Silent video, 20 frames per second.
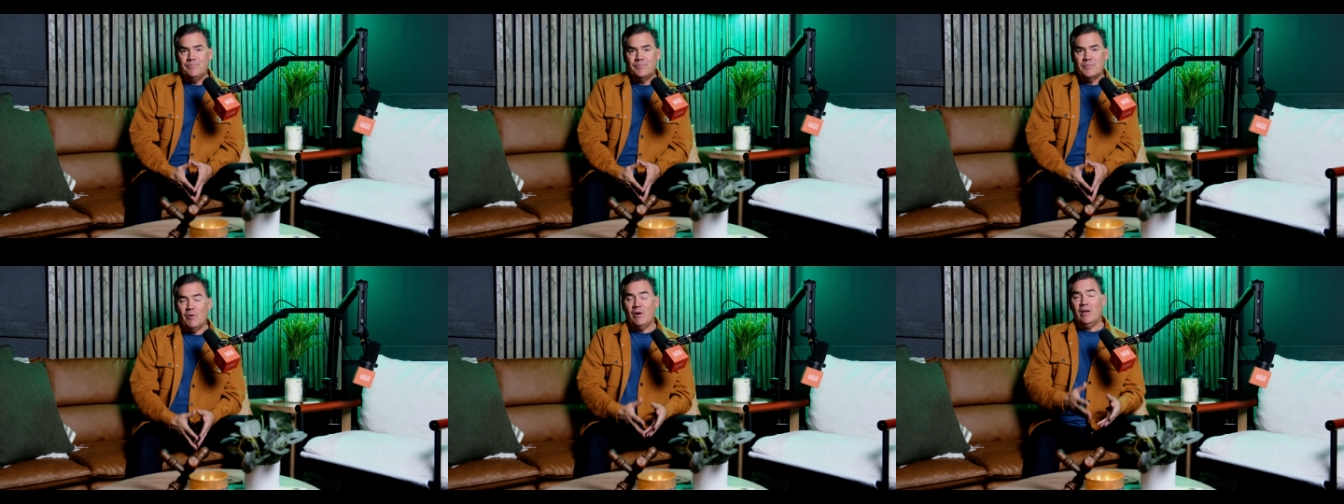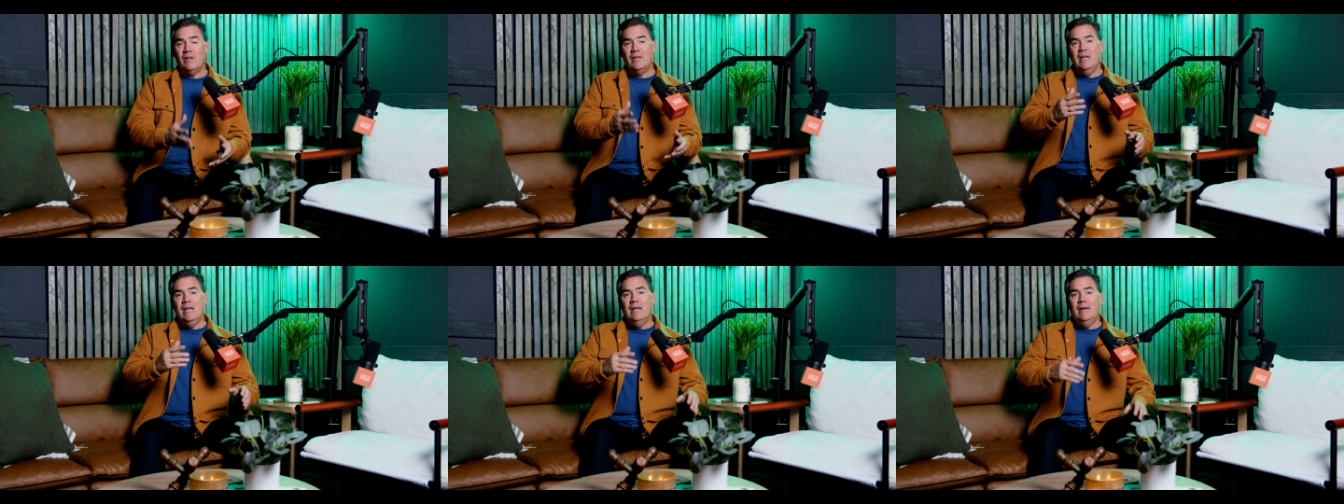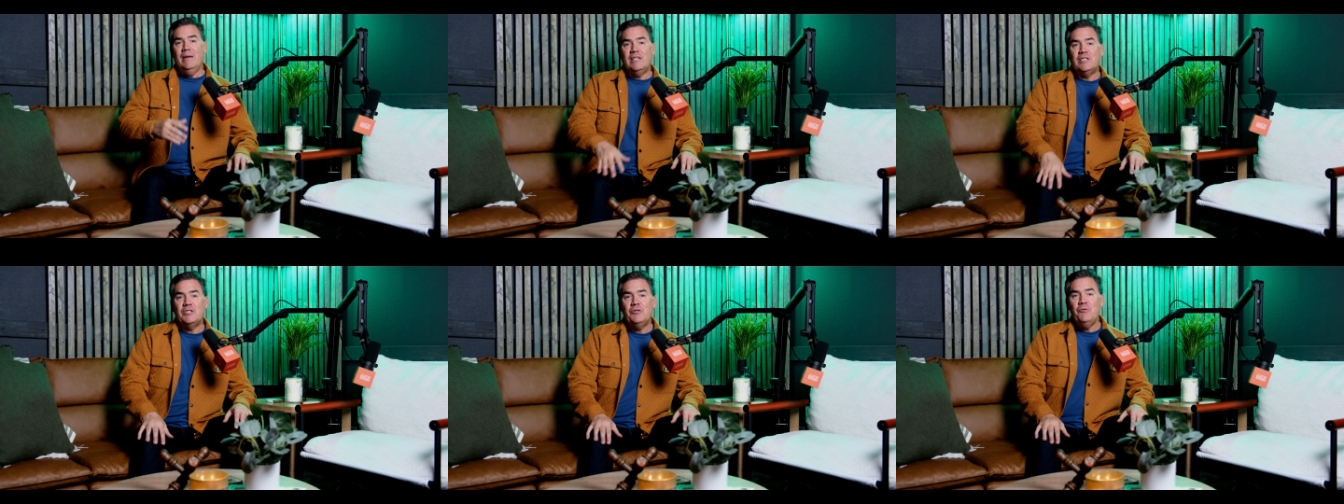Well,
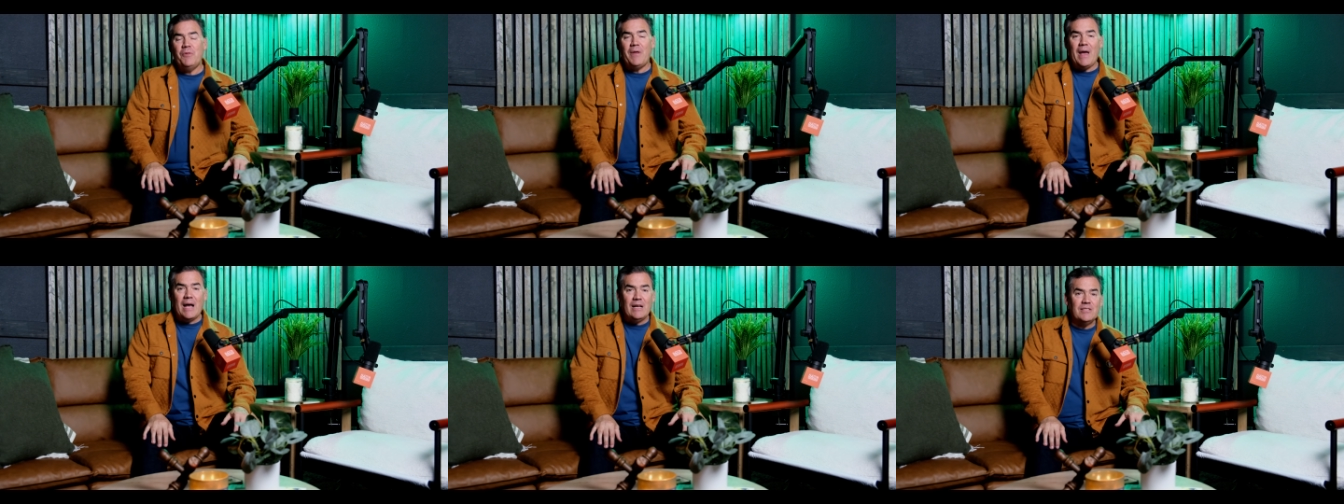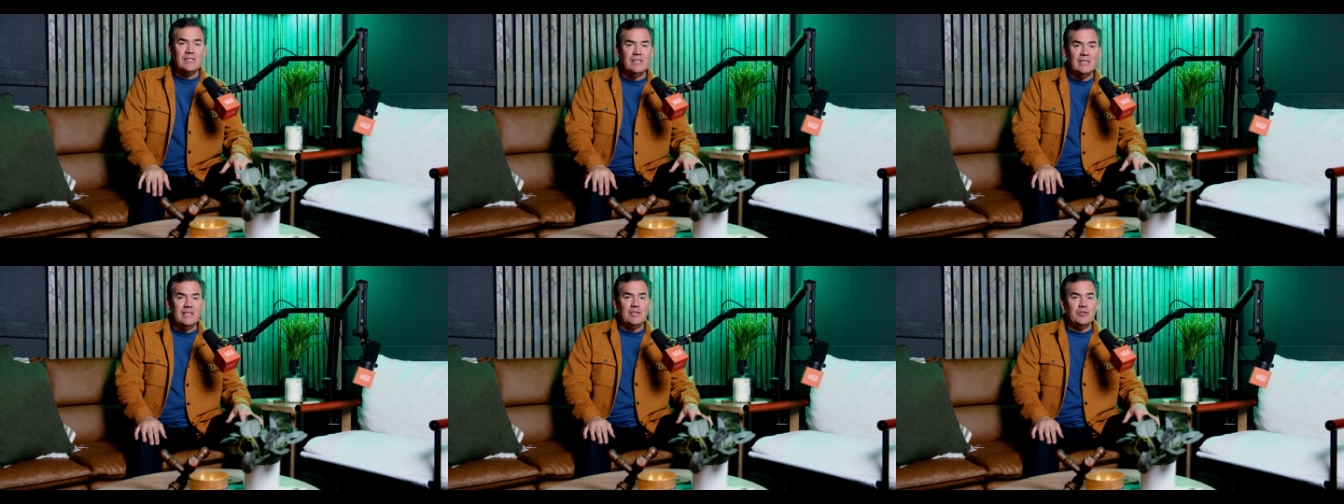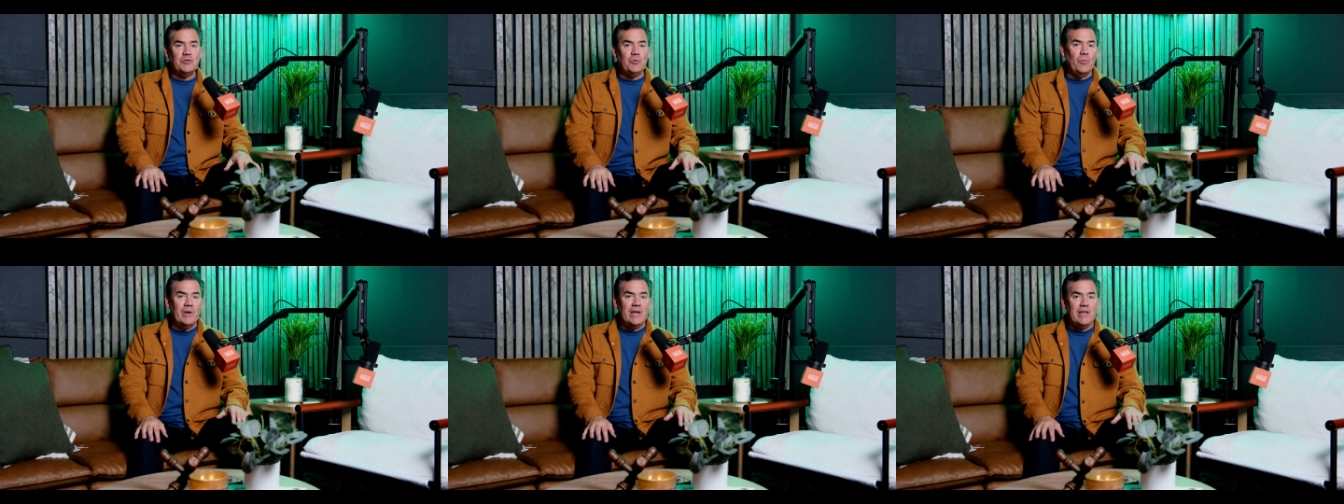it's
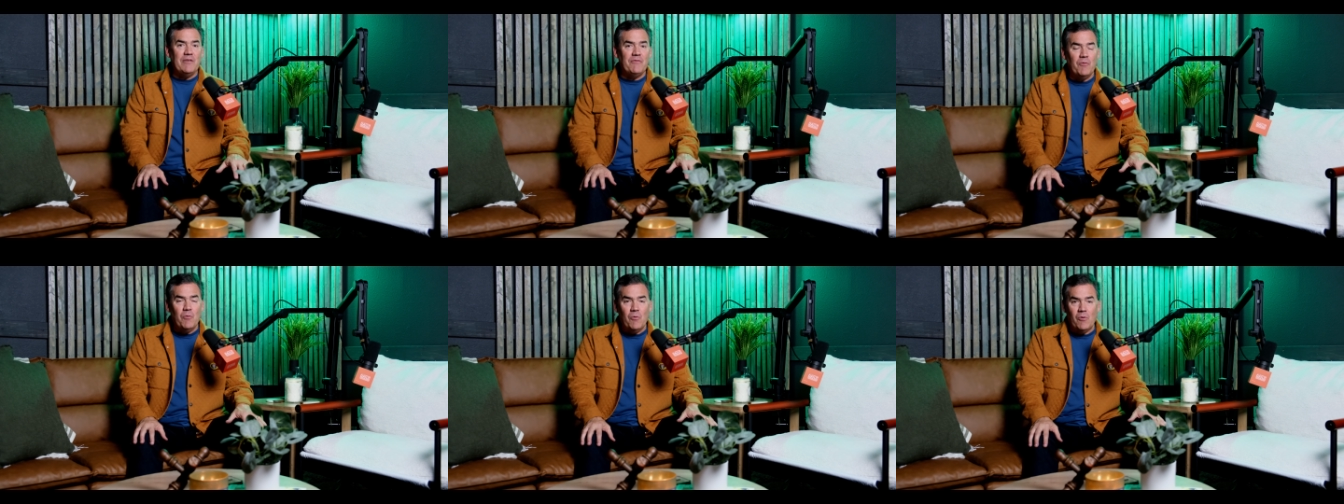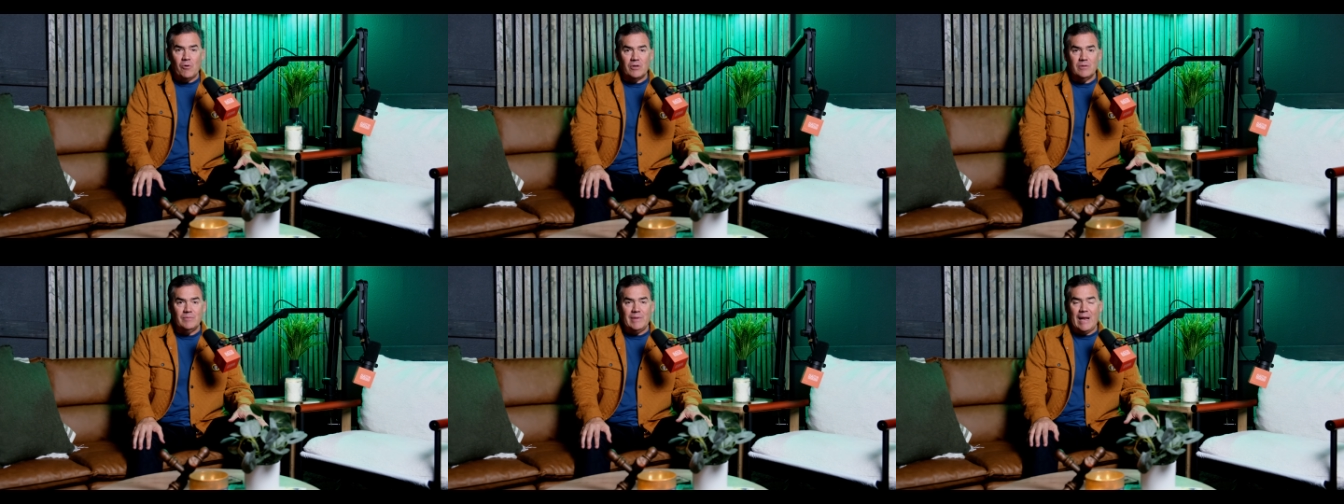2024,